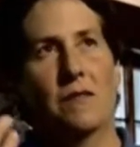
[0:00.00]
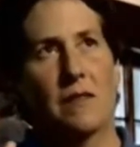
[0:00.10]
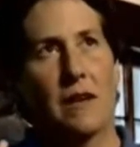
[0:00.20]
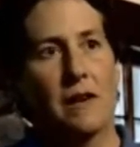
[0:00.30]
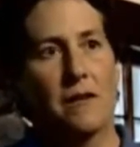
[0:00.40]
a
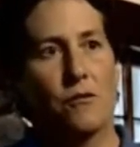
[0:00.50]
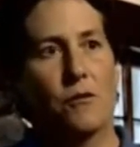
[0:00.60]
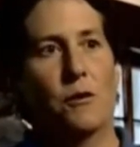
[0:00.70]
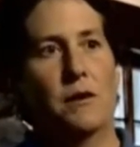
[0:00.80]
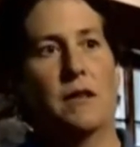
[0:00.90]
lot of
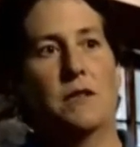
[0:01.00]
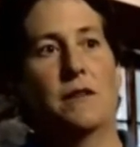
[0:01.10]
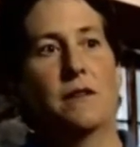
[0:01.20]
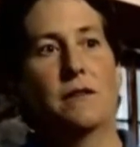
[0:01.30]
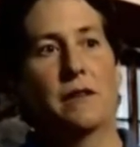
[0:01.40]

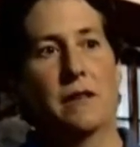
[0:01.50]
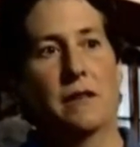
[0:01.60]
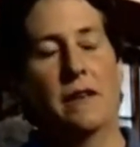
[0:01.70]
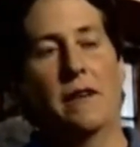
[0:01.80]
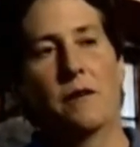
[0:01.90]
defoliation going
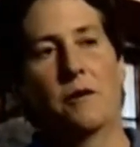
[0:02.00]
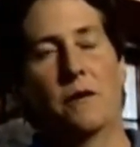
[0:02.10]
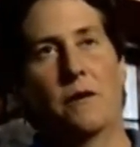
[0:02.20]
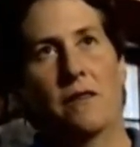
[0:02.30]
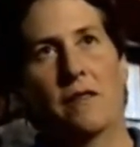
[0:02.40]
on, and of
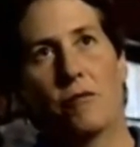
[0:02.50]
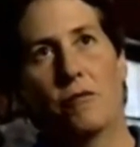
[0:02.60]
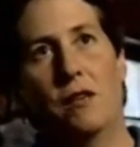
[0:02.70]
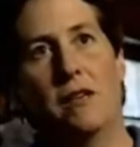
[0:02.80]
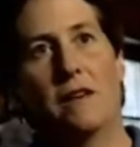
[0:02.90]
course they're
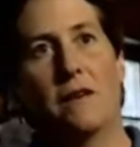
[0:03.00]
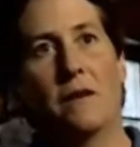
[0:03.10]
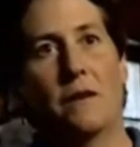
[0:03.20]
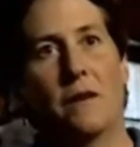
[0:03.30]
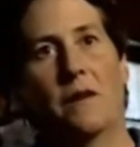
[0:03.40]
feeding,